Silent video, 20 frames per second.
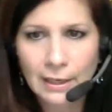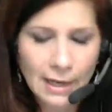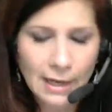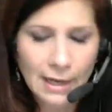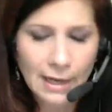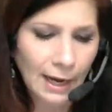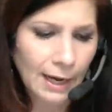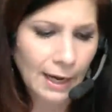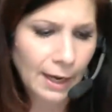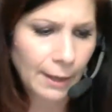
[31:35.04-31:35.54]

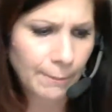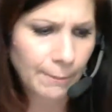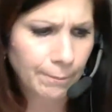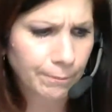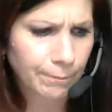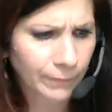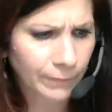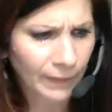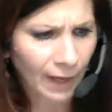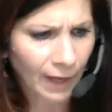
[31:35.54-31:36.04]
And
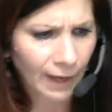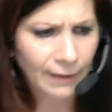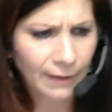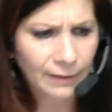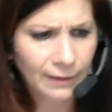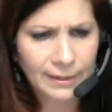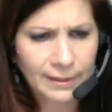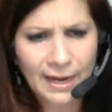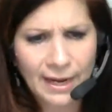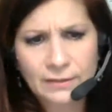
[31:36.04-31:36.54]

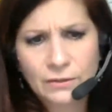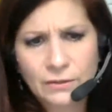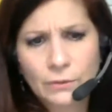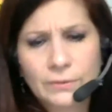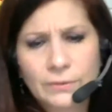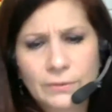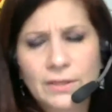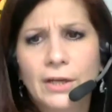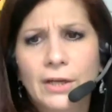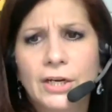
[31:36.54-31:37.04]
yeah, so
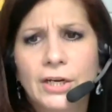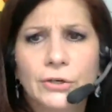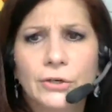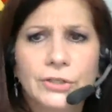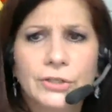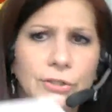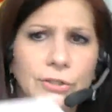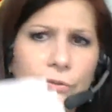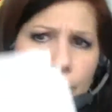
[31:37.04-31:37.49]
it's on here too.